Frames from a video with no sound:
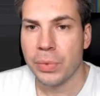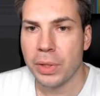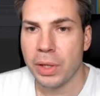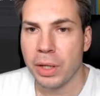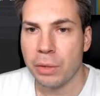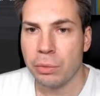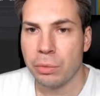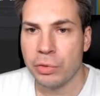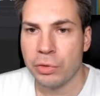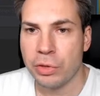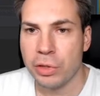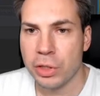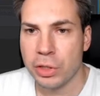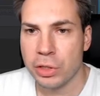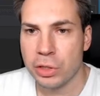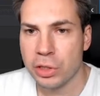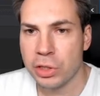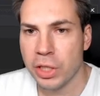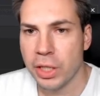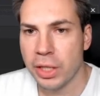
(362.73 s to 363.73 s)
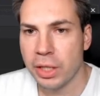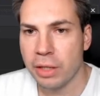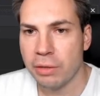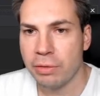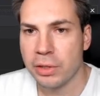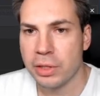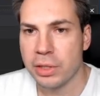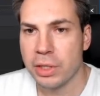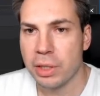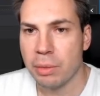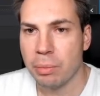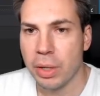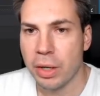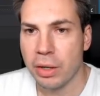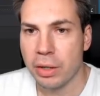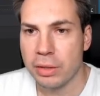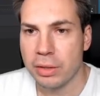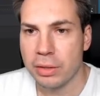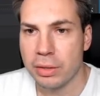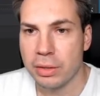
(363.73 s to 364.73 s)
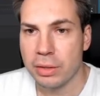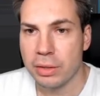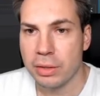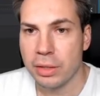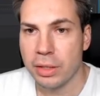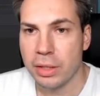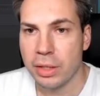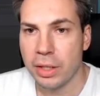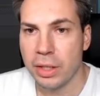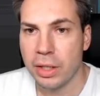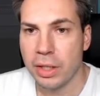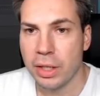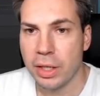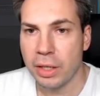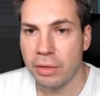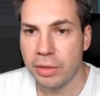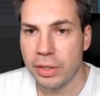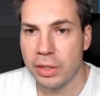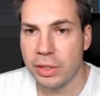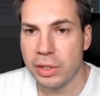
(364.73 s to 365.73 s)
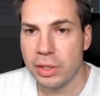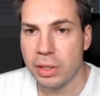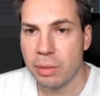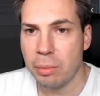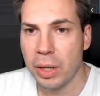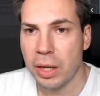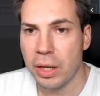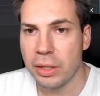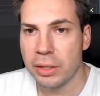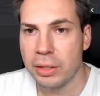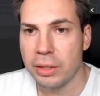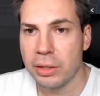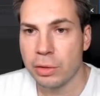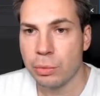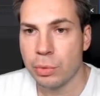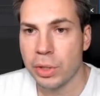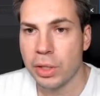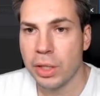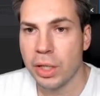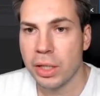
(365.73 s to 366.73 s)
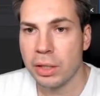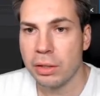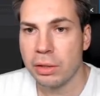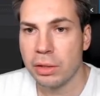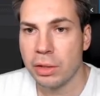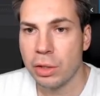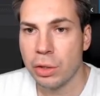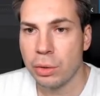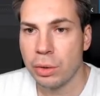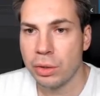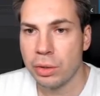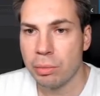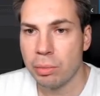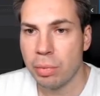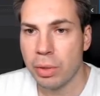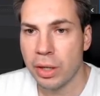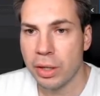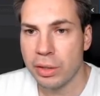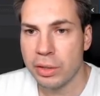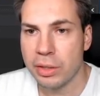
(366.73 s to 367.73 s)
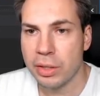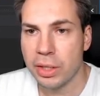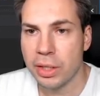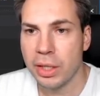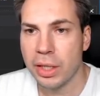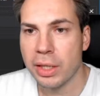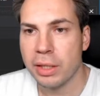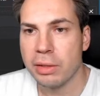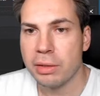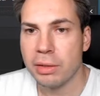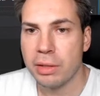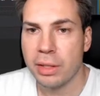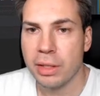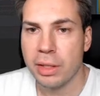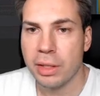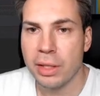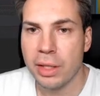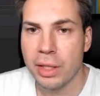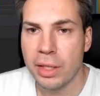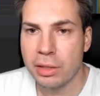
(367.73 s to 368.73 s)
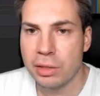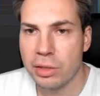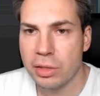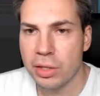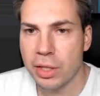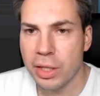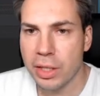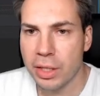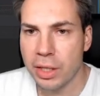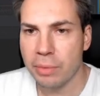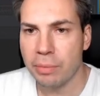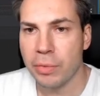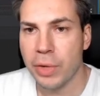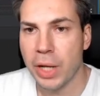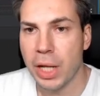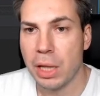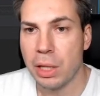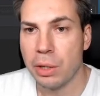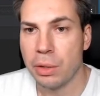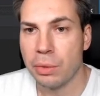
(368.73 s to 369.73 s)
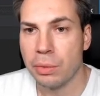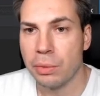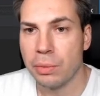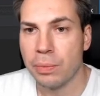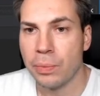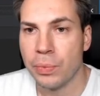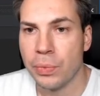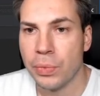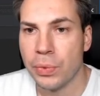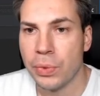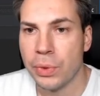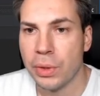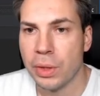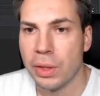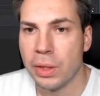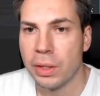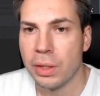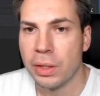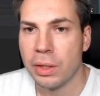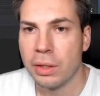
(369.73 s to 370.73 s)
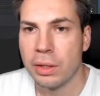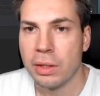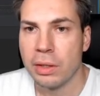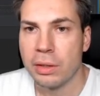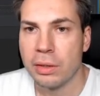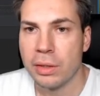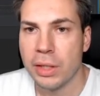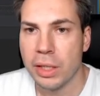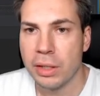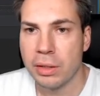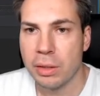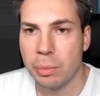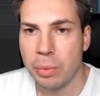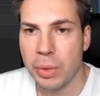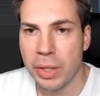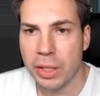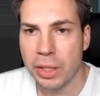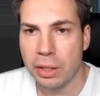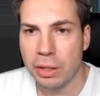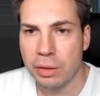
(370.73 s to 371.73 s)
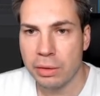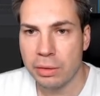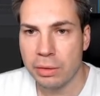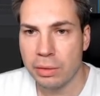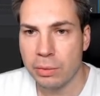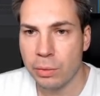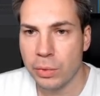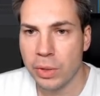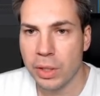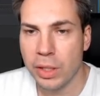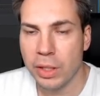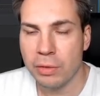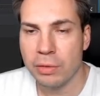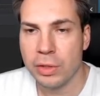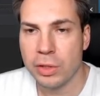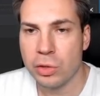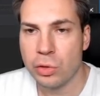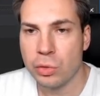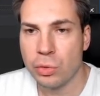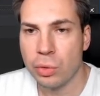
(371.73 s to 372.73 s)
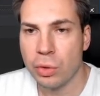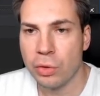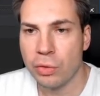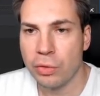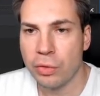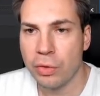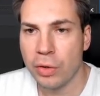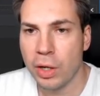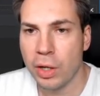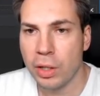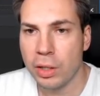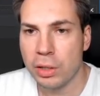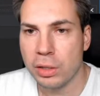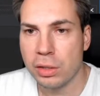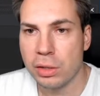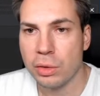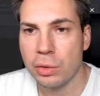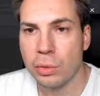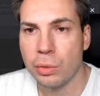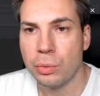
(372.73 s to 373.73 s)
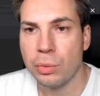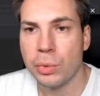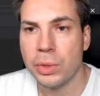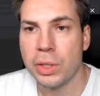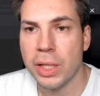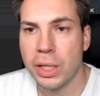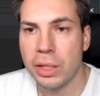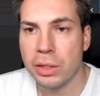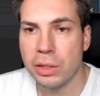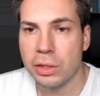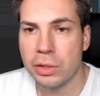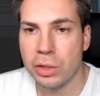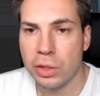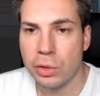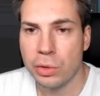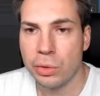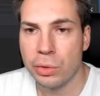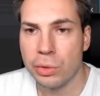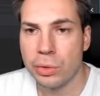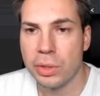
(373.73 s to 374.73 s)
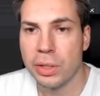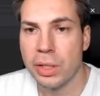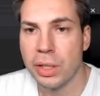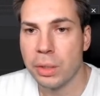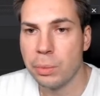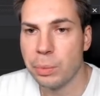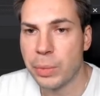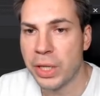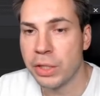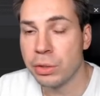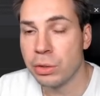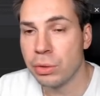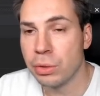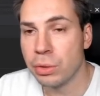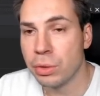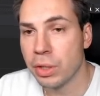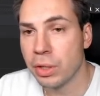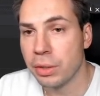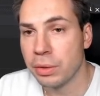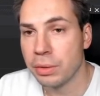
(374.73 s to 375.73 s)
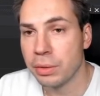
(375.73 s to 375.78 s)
we first check if it's the boss. If it's the boss, we can go on the boss and get the in startup value. Then, depending on if it's true or false, we then execute an animation or not.